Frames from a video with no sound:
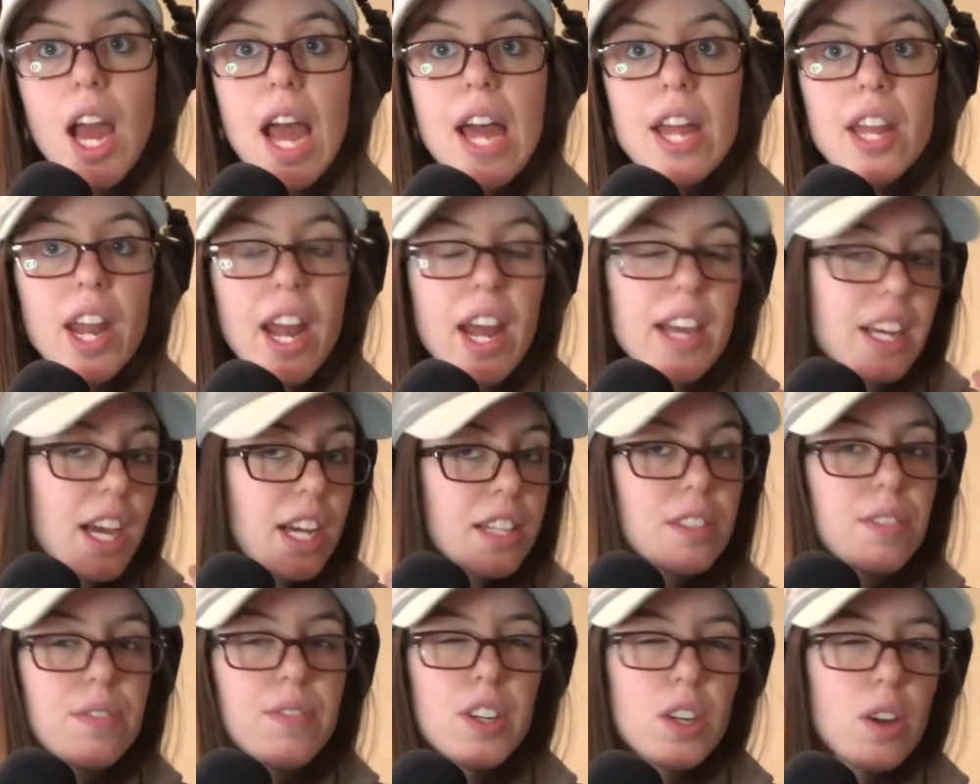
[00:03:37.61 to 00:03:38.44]
And I got
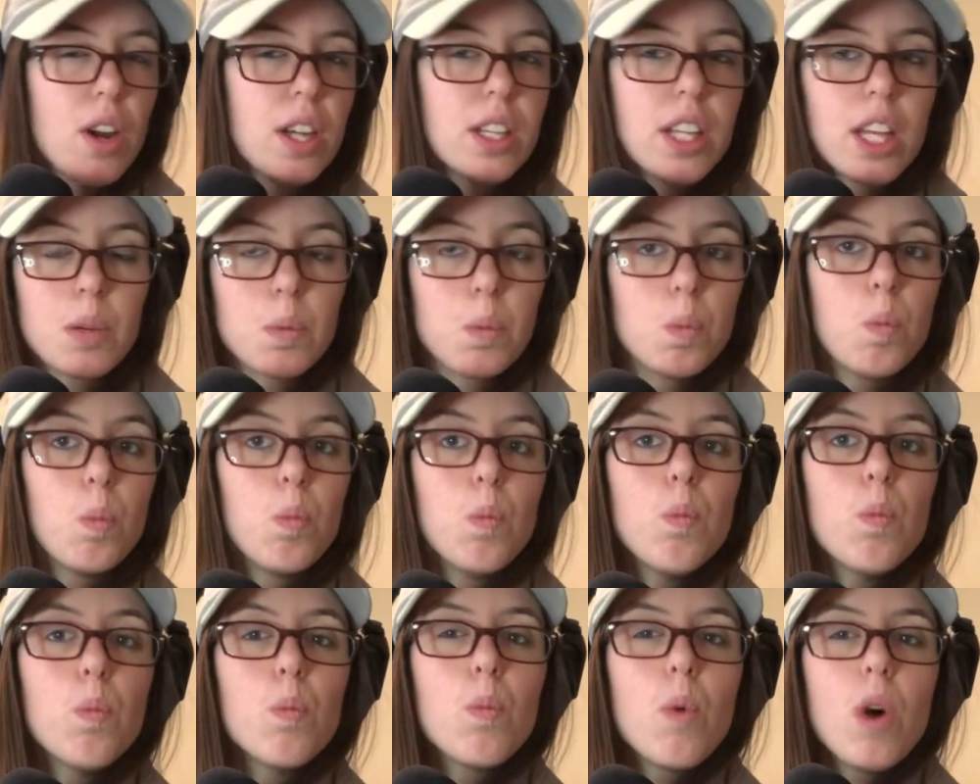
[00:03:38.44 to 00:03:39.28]
to figure out like
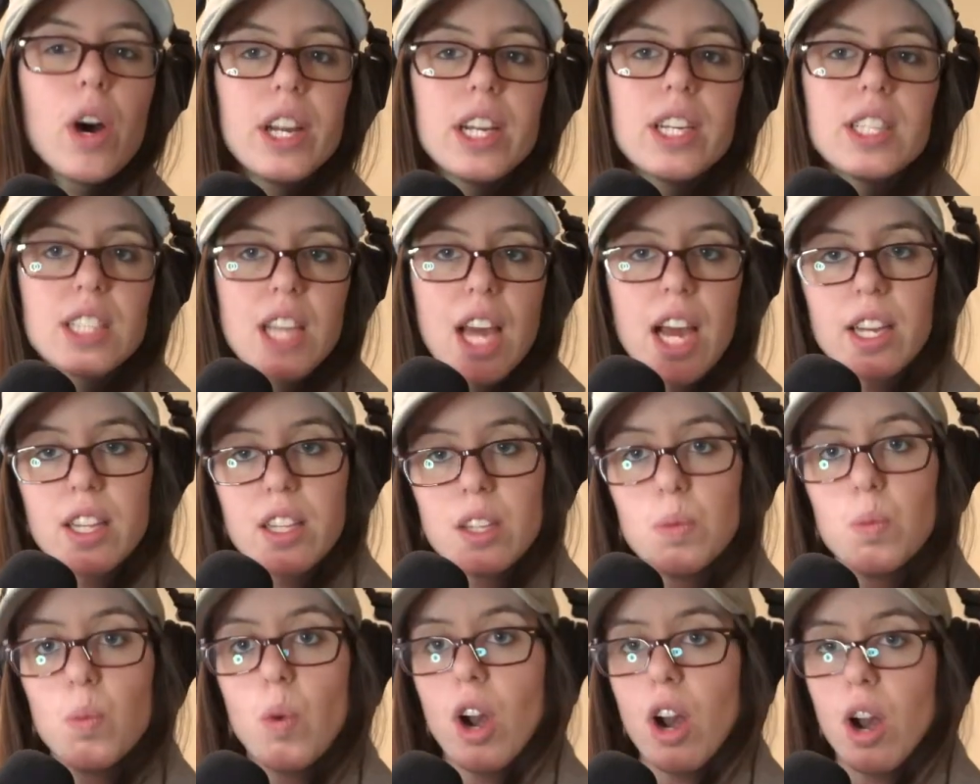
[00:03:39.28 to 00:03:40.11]
what exactly
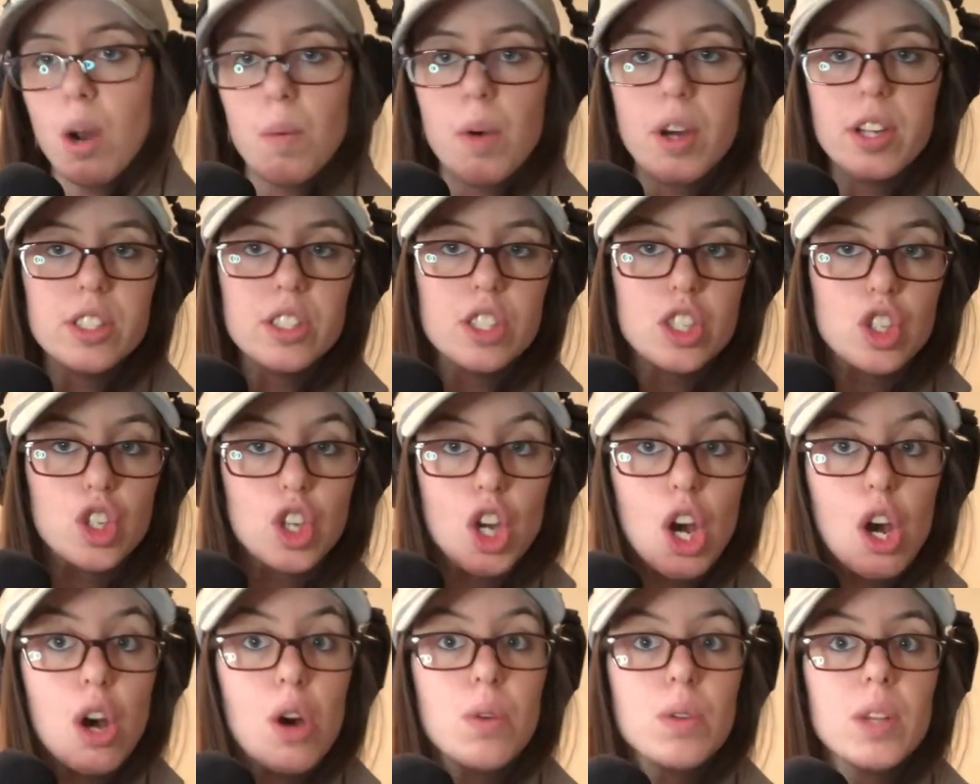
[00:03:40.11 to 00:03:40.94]
where I wanted to go.